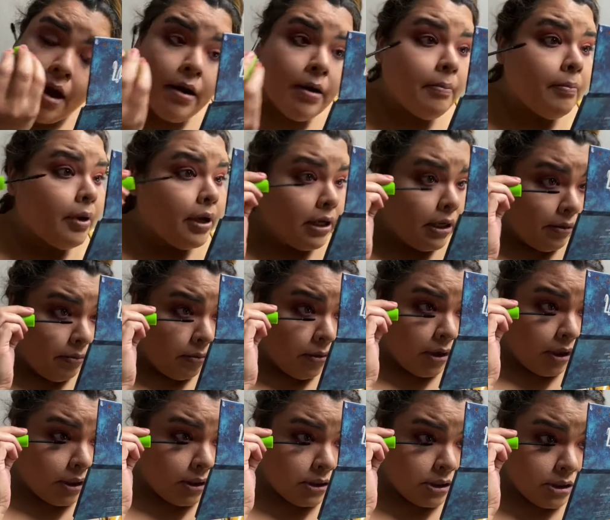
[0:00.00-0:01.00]
but I
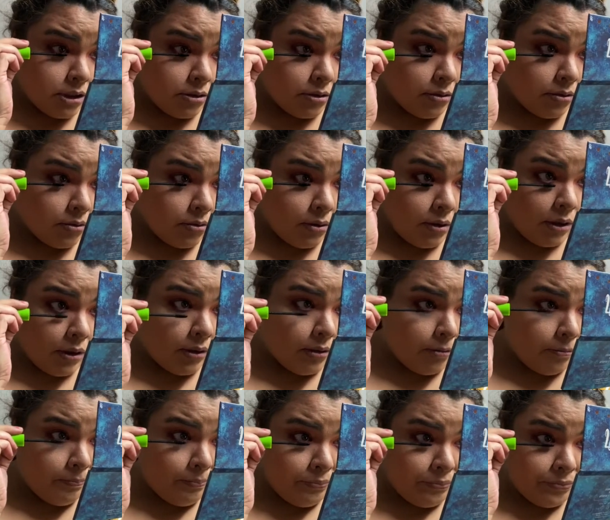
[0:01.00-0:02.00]
want to
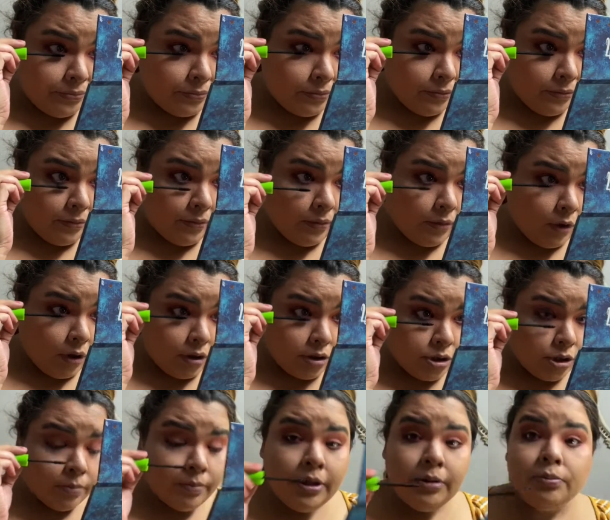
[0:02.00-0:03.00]
also
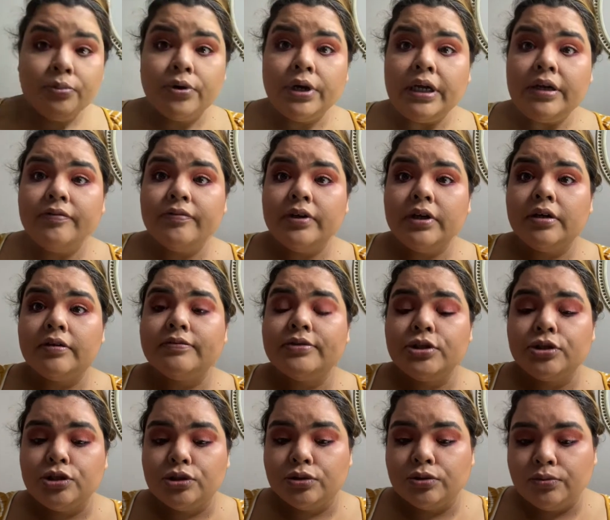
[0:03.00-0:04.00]
be brave enough to
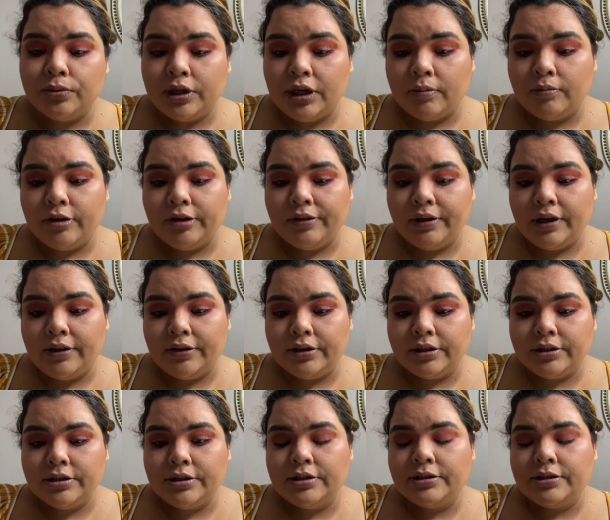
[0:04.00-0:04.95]
do it when I'm with others.